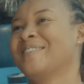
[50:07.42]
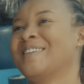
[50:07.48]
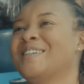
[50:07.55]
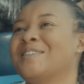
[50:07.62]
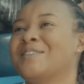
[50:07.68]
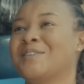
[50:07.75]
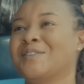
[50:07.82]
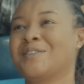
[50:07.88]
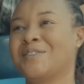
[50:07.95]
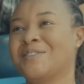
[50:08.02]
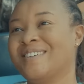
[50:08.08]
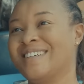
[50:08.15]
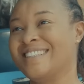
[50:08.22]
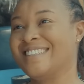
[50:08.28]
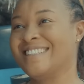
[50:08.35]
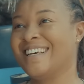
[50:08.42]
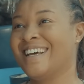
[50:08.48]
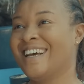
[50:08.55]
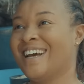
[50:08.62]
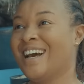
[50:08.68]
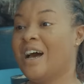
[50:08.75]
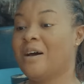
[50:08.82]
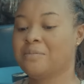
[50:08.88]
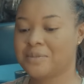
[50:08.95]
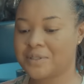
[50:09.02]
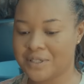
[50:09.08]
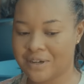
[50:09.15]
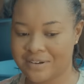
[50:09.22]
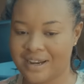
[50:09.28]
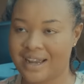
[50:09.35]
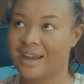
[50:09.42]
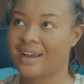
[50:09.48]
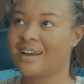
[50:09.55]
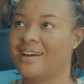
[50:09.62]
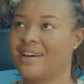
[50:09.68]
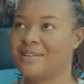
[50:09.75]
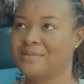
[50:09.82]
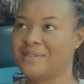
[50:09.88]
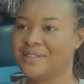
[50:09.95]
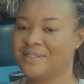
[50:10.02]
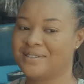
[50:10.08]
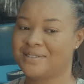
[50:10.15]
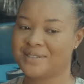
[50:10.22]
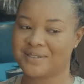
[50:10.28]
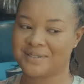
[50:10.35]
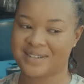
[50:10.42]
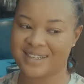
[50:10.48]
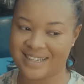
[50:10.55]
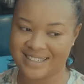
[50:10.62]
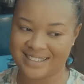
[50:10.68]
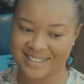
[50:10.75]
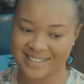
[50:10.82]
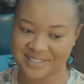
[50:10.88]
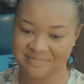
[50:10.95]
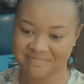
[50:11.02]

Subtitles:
You're so sweet. Sorry, I mean you're so kind.